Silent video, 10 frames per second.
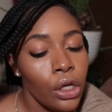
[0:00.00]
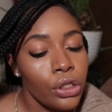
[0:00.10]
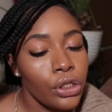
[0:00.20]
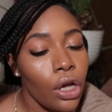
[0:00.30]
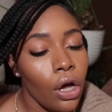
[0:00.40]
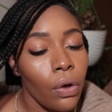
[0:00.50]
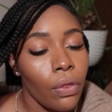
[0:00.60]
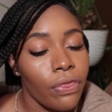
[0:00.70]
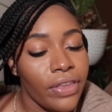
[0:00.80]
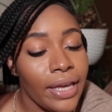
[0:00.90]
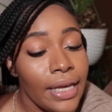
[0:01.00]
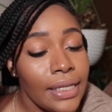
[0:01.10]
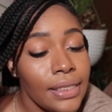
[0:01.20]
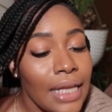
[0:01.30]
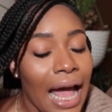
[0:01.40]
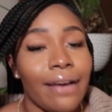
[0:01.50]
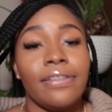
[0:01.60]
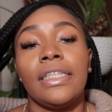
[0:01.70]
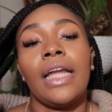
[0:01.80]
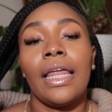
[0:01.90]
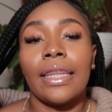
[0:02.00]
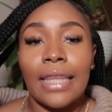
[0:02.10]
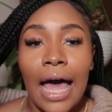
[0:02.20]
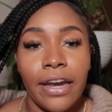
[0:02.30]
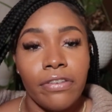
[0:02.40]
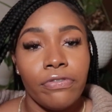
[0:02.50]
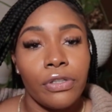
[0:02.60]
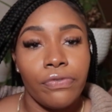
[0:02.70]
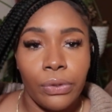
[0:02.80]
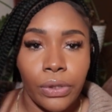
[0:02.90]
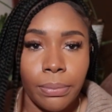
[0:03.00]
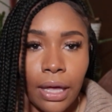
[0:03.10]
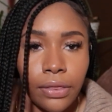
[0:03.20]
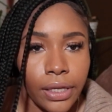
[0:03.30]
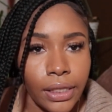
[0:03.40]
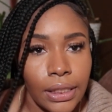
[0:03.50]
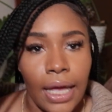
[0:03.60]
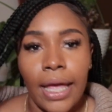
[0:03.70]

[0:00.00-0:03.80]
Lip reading: So this, I've seen a lot of reviews about this,